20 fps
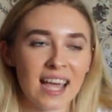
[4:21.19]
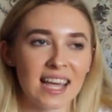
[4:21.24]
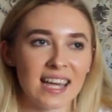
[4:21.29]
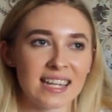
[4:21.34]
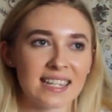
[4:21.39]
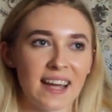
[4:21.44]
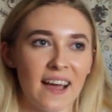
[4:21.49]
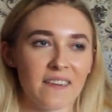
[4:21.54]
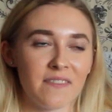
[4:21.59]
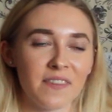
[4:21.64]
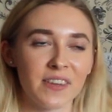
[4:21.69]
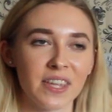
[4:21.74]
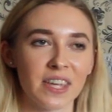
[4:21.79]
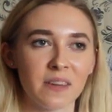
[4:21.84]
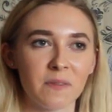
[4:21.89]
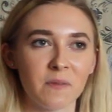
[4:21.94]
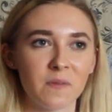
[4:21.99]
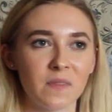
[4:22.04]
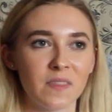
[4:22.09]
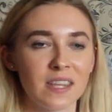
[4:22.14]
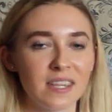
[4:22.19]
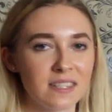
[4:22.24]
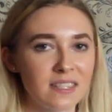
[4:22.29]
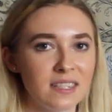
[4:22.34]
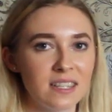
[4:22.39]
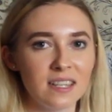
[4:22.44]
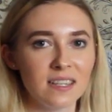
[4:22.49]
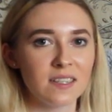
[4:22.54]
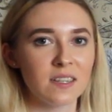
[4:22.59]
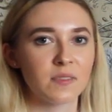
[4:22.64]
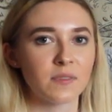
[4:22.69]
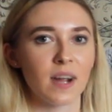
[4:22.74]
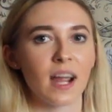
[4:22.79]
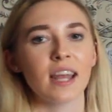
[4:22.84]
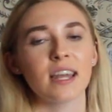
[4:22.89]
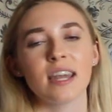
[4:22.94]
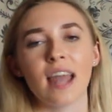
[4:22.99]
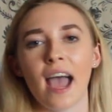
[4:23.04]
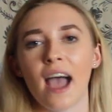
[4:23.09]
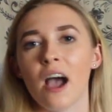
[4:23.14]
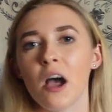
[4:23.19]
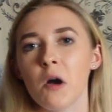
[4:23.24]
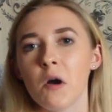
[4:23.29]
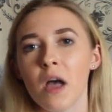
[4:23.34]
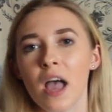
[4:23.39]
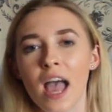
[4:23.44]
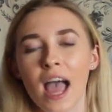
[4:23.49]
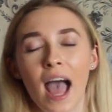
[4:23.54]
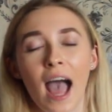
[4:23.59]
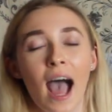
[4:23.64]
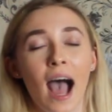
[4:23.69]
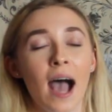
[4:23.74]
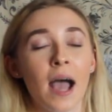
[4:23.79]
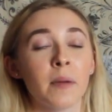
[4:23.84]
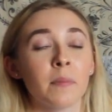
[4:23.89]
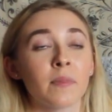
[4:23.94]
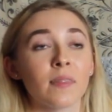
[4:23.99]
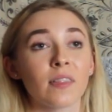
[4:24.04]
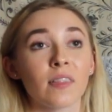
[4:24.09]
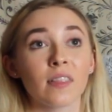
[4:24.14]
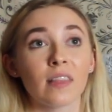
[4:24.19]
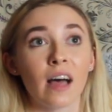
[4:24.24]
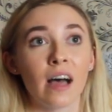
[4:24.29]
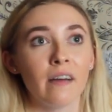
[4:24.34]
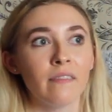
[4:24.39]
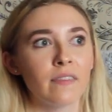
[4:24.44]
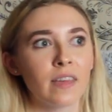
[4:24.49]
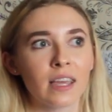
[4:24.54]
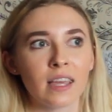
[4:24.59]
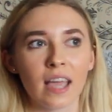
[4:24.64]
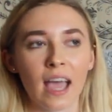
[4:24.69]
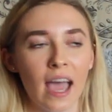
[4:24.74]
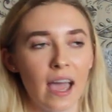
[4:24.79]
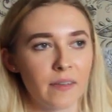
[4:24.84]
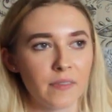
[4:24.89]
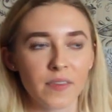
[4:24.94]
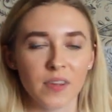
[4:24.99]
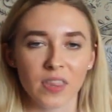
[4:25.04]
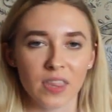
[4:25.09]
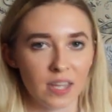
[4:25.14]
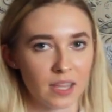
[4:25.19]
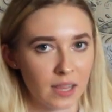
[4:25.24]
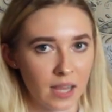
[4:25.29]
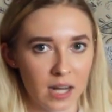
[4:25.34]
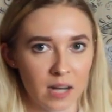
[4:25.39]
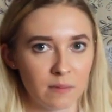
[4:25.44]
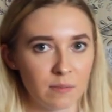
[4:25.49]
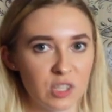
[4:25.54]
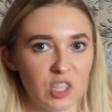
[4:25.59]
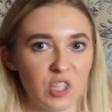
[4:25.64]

And I feel like this season right now, I'm loving everything that I'm